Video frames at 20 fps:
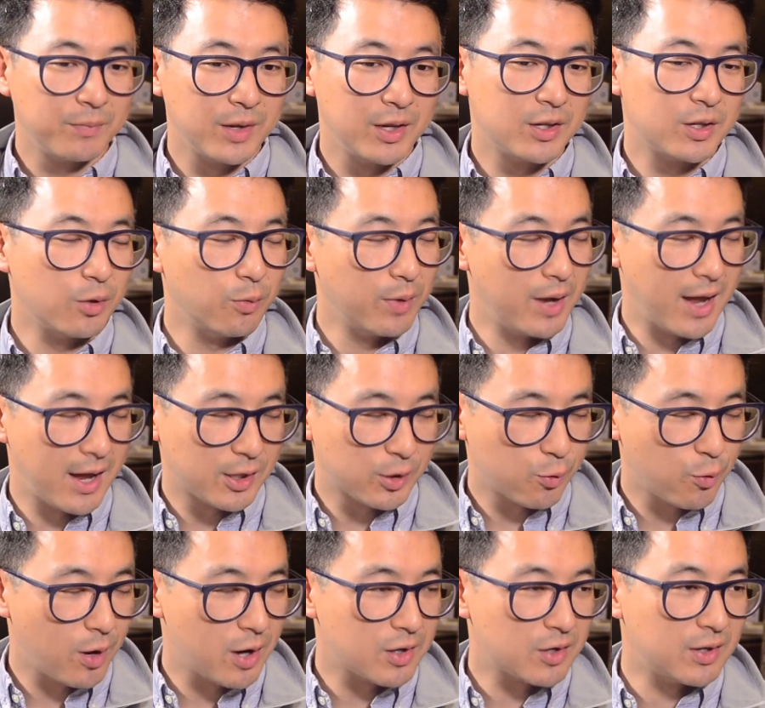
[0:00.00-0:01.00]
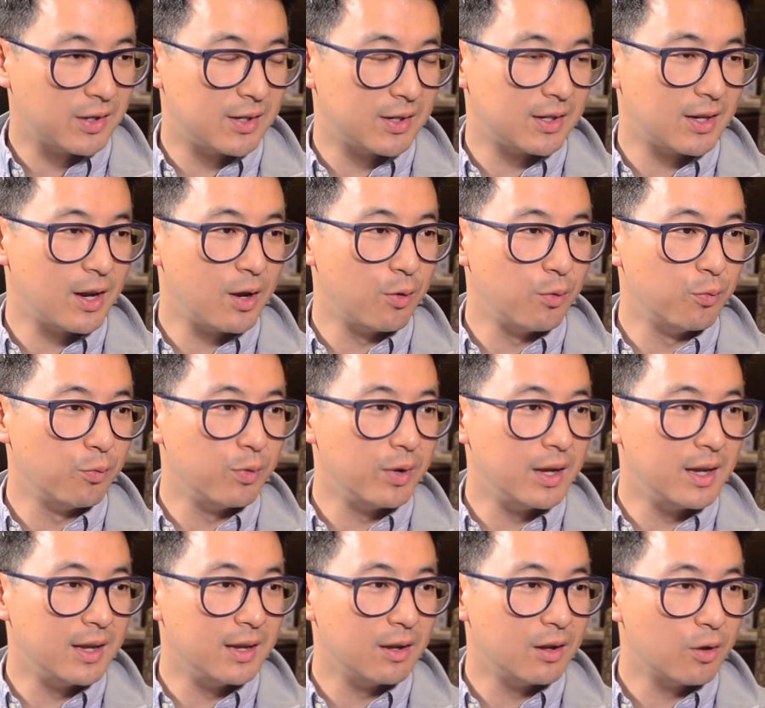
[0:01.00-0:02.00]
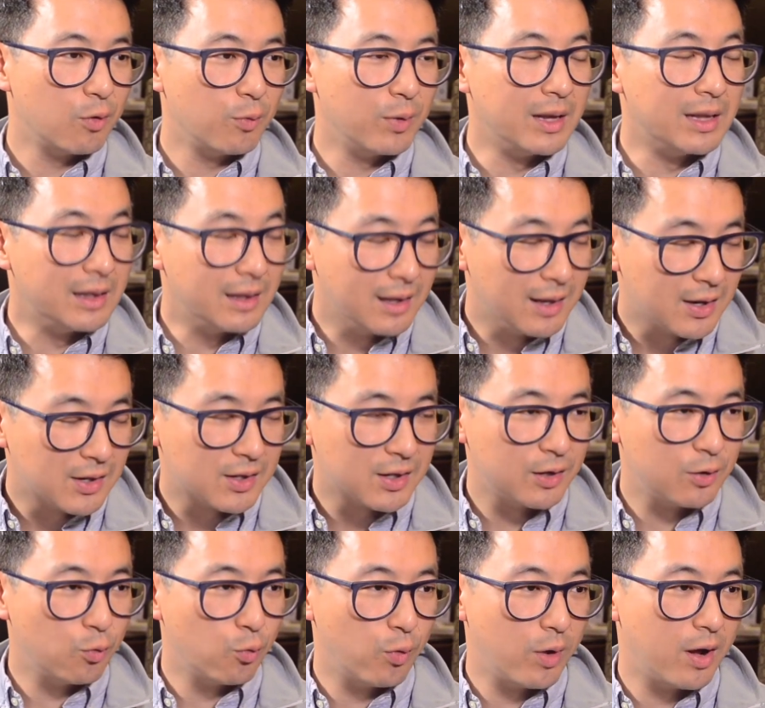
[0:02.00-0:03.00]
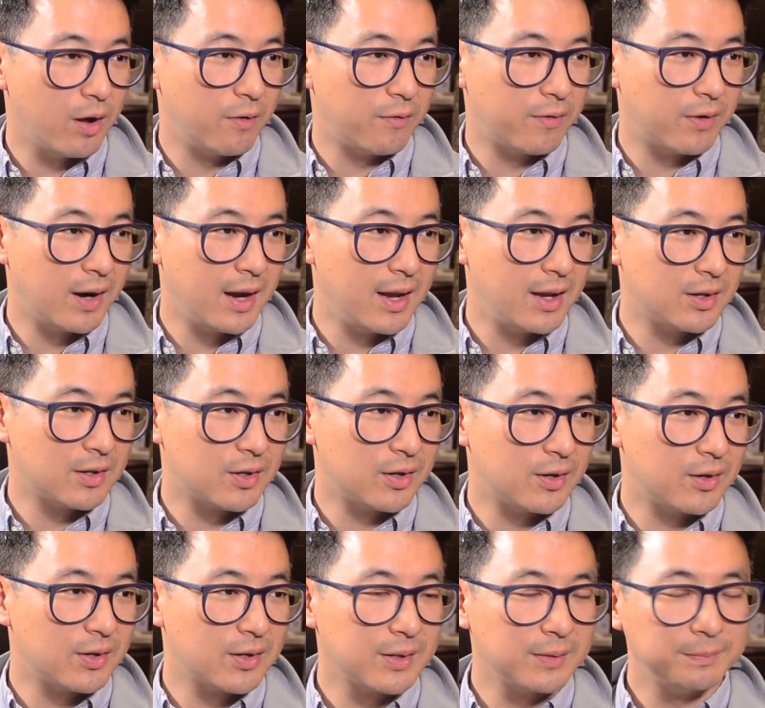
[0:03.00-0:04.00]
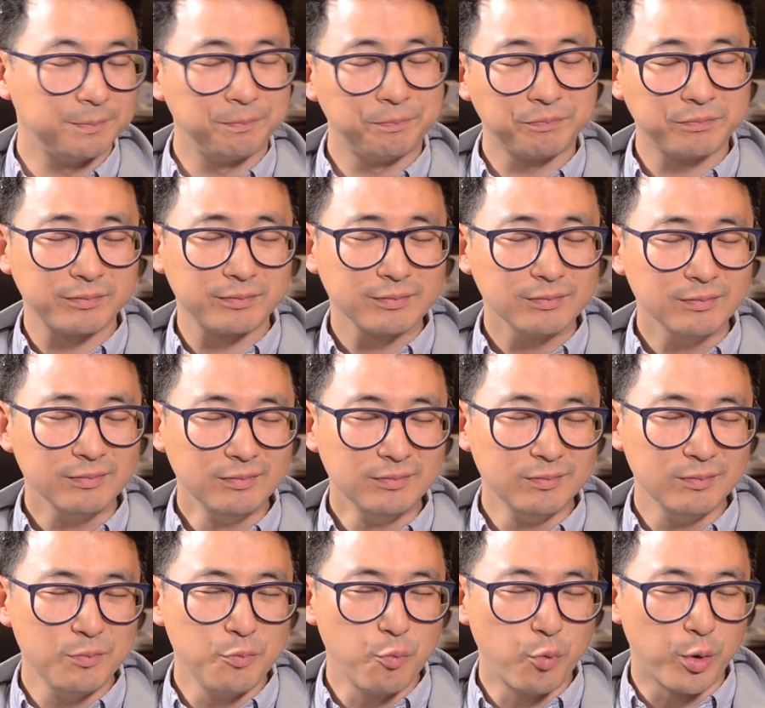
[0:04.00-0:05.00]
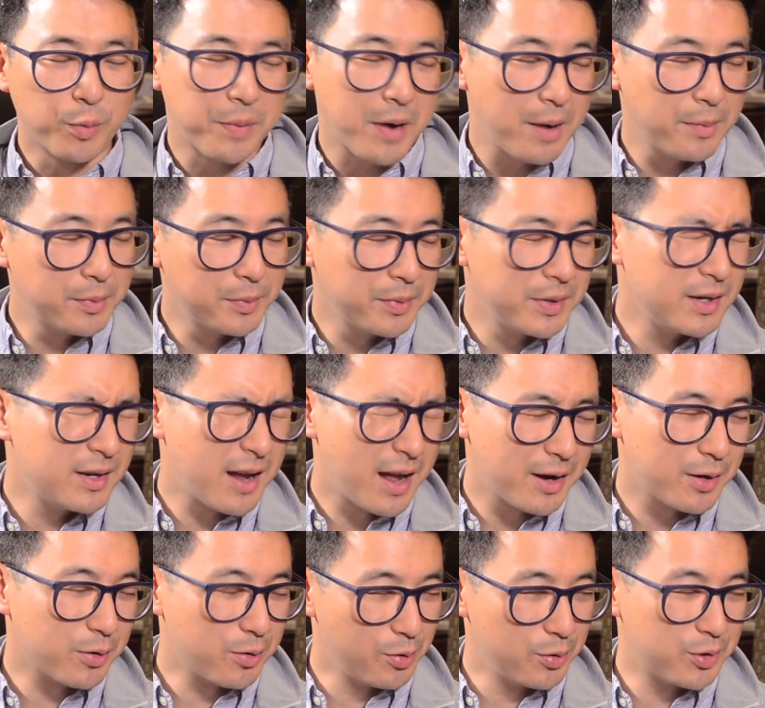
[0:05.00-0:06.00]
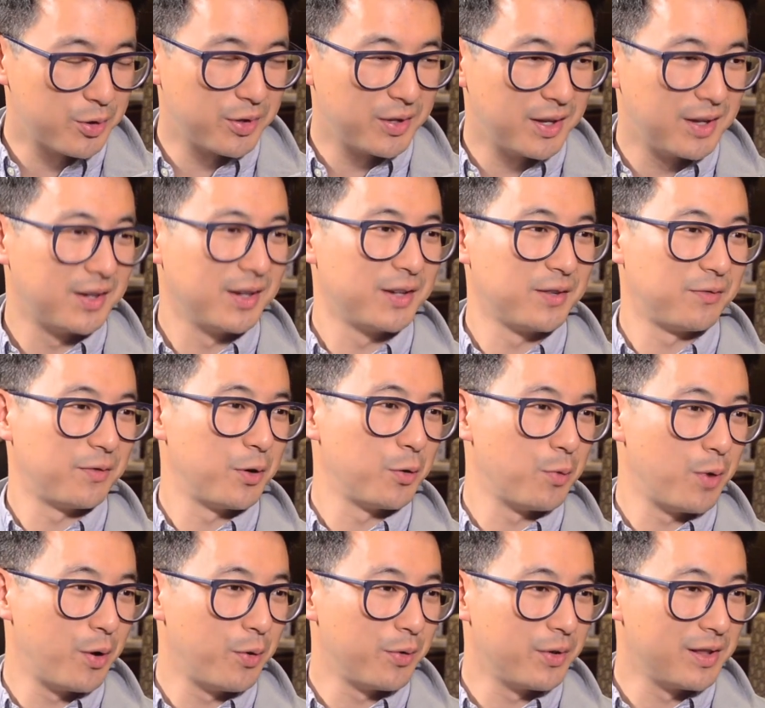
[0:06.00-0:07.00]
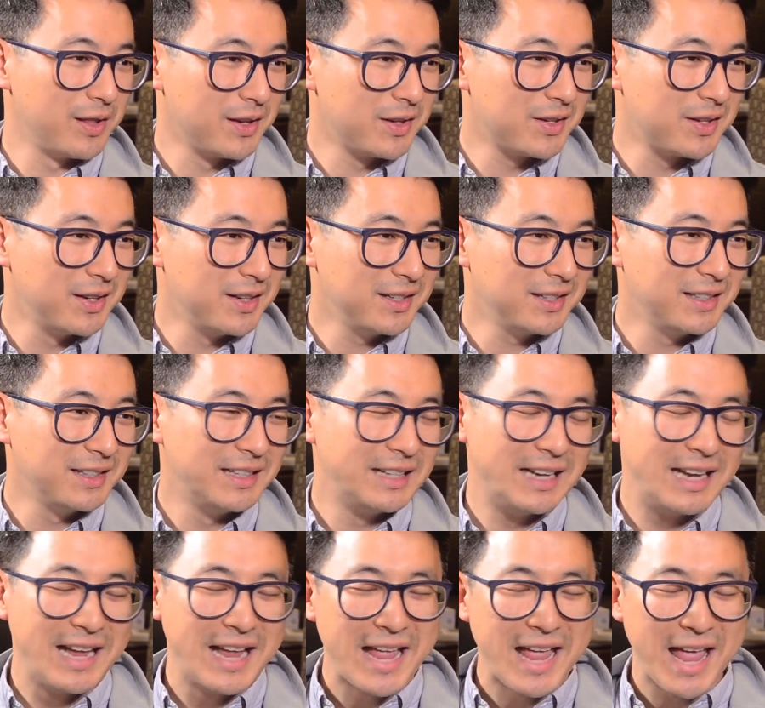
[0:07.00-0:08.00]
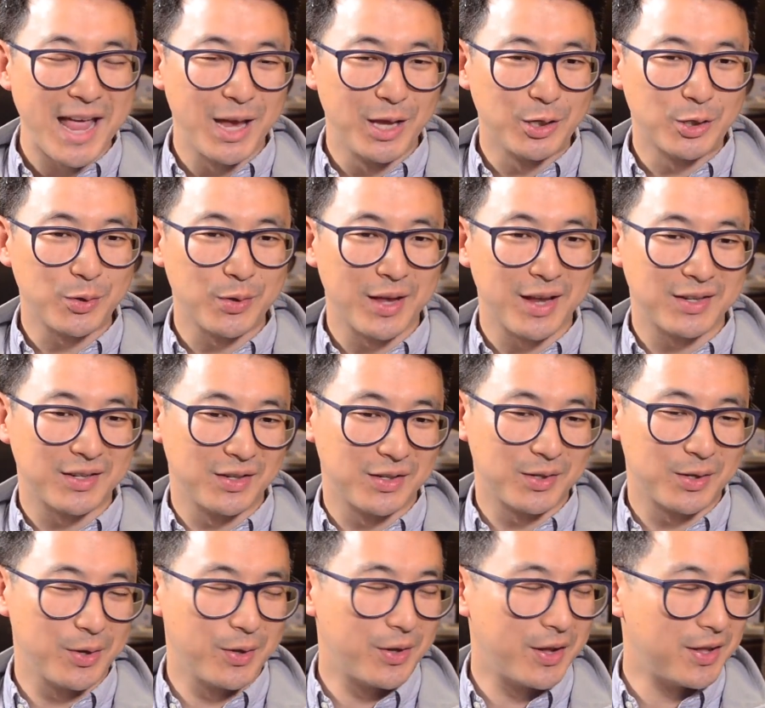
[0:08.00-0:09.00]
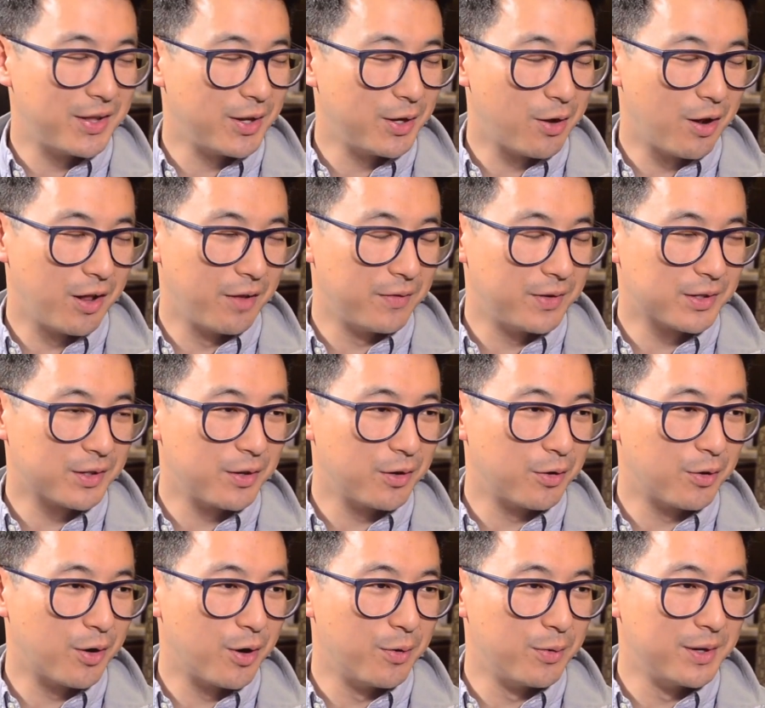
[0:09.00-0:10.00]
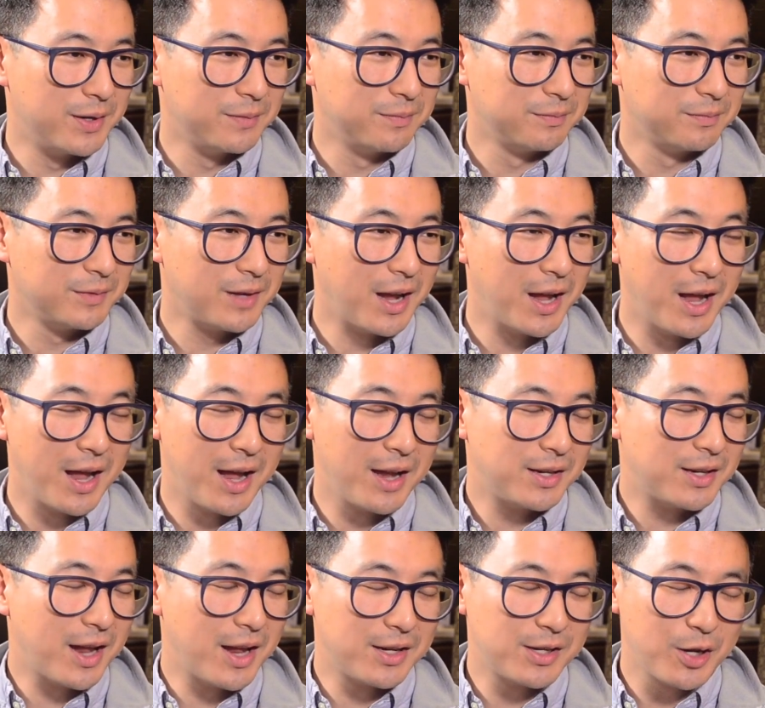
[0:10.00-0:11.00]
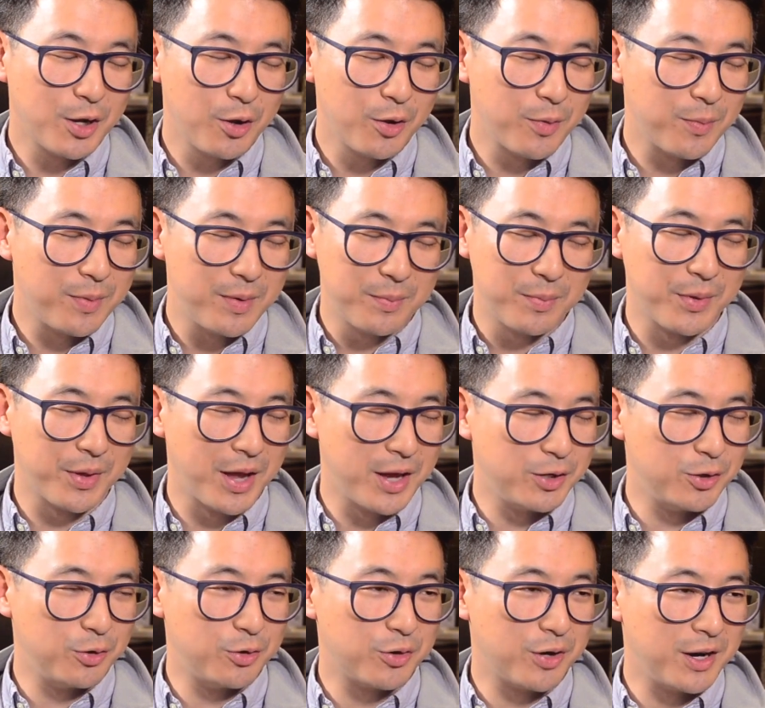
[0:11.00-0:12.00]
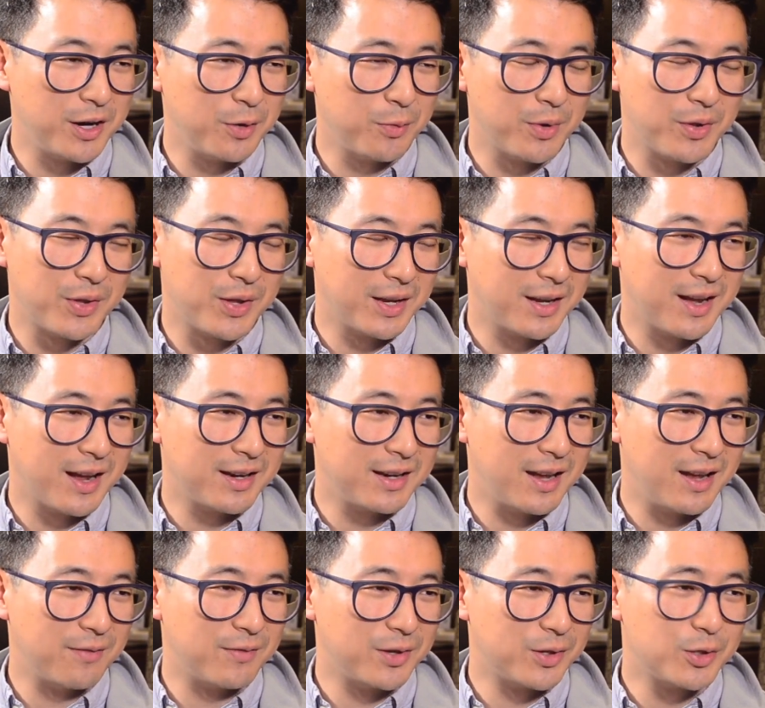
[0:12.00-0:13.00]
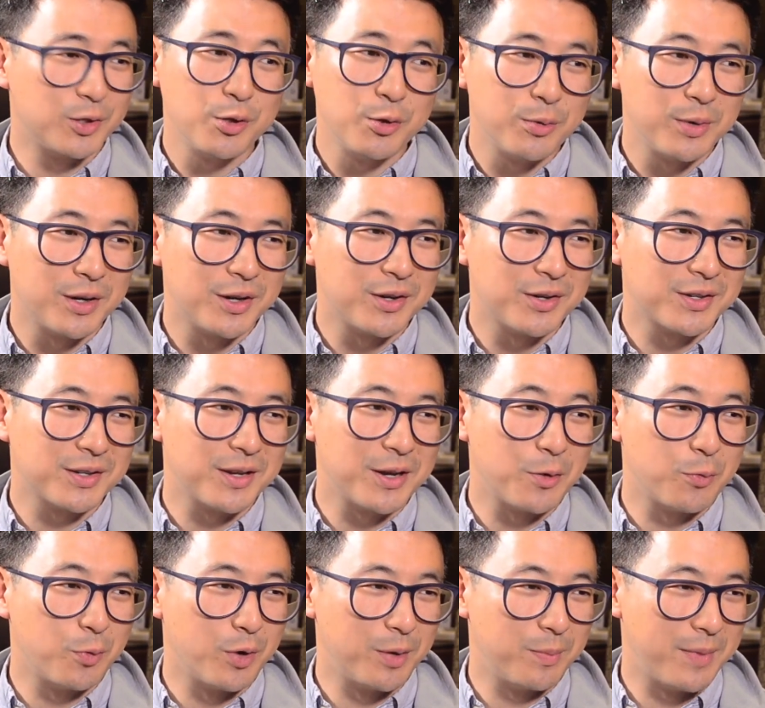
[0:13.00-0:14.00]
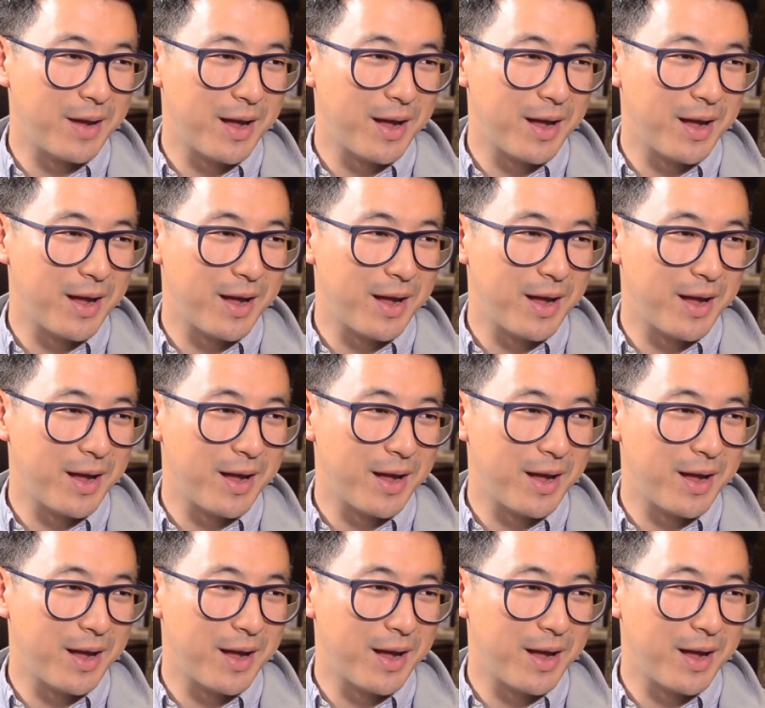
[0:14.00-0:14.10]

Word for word: is that we ask questions and we listen well for answers. We're probably not a culture that does very well with listening, and so that's a skill that I think all of us can grow in. I tell the people I do training with that God gave us 2 ears and 1